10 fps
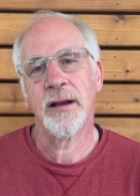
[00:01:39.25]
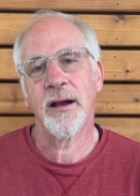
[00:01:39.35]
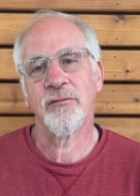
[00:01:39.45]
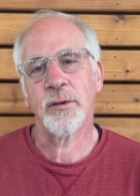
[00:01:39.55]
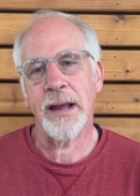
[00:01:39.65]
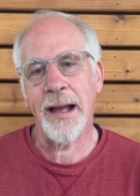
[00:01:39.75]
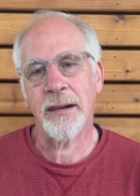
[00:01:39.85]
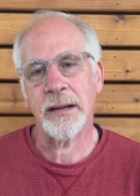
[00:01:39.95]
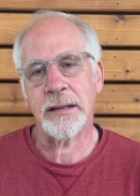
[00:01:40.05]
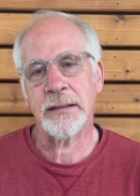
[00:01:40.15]
of
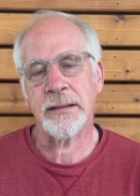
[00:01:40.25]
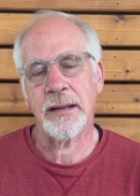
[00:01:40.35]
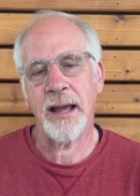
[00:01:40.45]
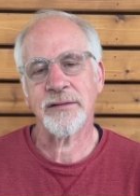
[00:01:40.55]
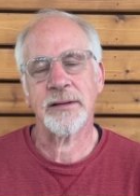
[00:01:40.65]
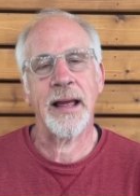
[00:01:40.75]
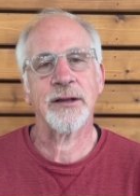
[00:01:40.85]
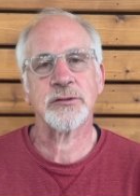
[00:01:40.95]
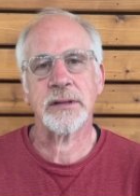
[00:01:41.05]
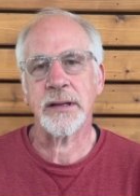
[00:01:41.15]
reality as it
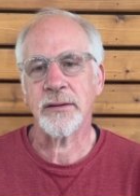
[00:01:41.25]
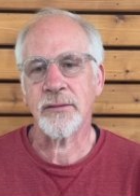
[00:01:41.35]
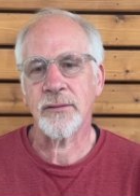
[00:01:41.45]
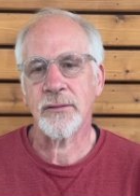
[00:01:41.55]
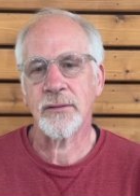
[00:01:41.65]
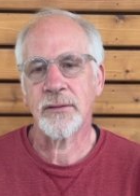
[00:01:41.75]
actually is.